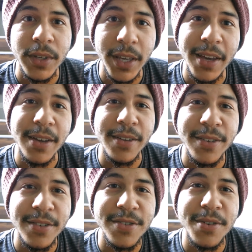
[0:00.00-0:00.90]
yeah,
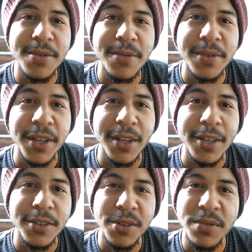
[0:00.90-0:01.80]
so
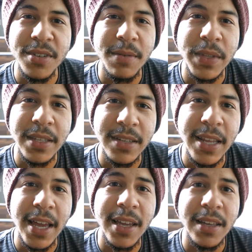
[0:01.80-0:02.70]
do something
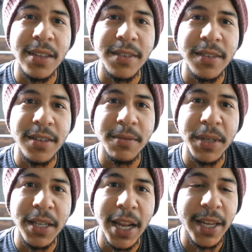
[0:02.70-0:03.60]
today that's gonna
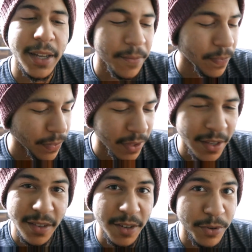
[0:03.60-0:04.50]
be like,
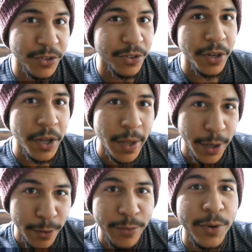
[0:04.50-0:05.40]
it's gonna put your
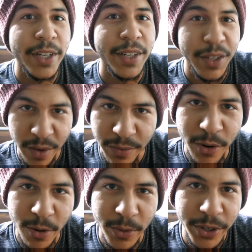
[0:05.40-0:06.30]
foot
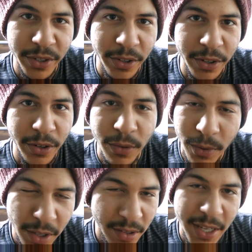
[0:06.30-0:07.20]
forward. You know, you
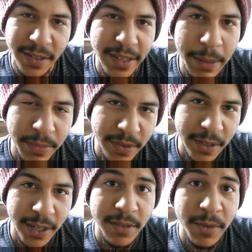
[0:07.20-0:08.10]
want to take steps,
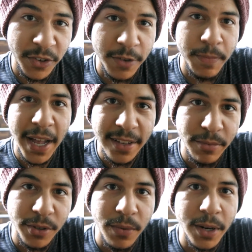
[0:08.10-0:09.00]
and as much as
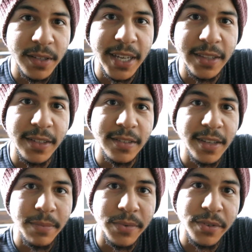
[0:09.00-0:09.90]
possible you want to take these
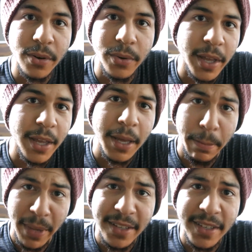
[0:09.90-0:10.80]
steps. So
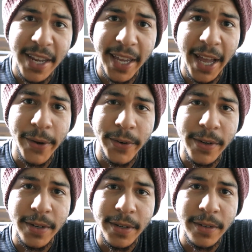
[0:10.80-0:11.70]
make today count,
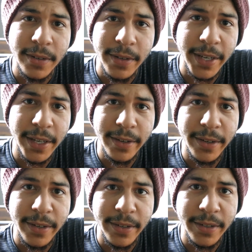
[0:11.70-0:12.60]

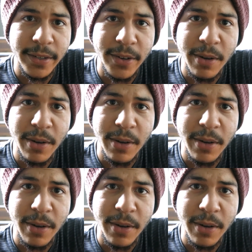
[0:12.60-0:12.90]
and you know, I